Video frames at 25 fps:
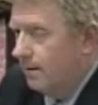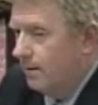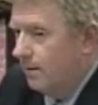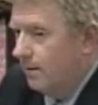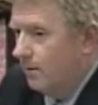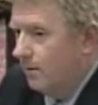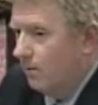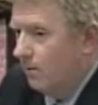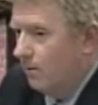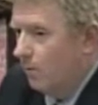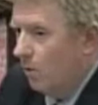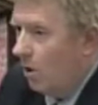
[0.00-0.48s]

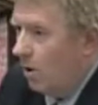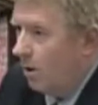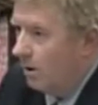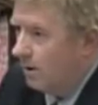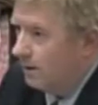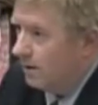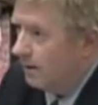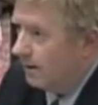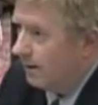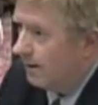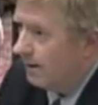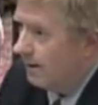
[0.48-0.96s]

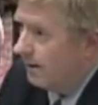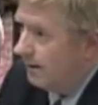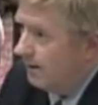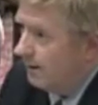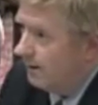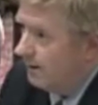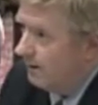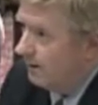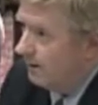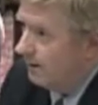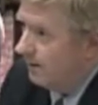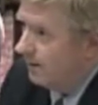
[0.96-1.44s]
Wrongly,
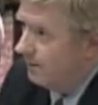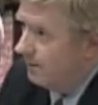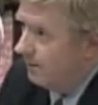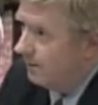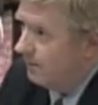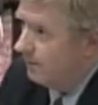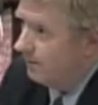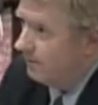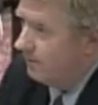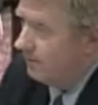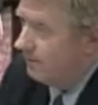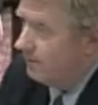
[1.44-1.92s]
he
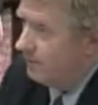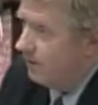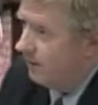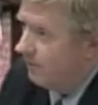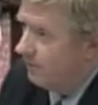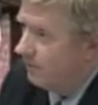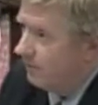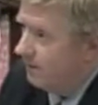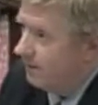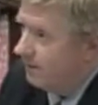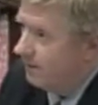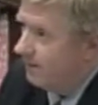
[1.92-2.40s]

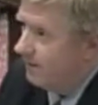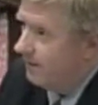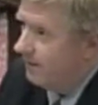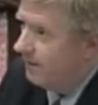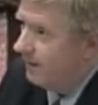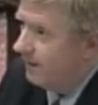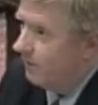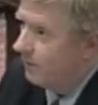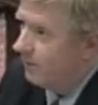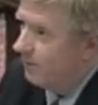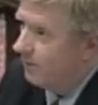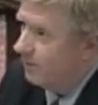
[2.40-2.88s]
suggested that
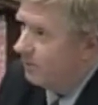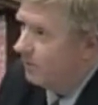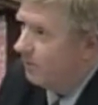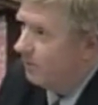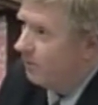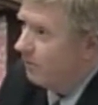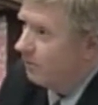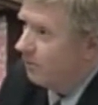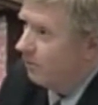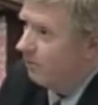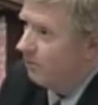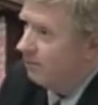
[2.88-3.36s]
they were to be
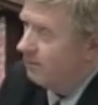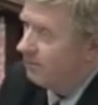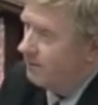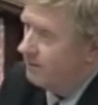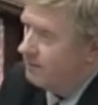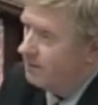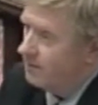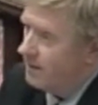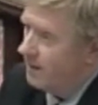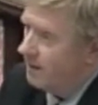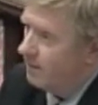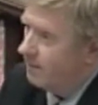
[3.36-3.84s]
turned over to
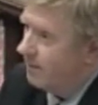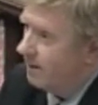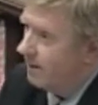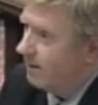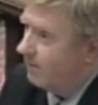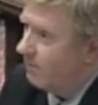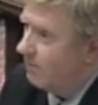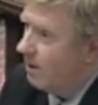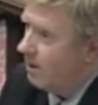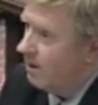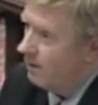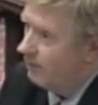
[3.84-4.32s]
the
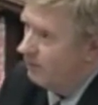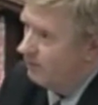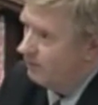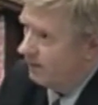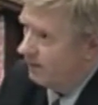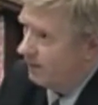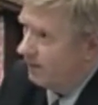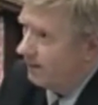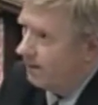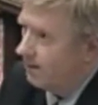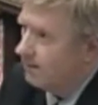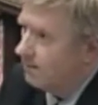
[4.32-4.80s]
Japanese
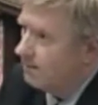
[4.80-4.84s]
consulate.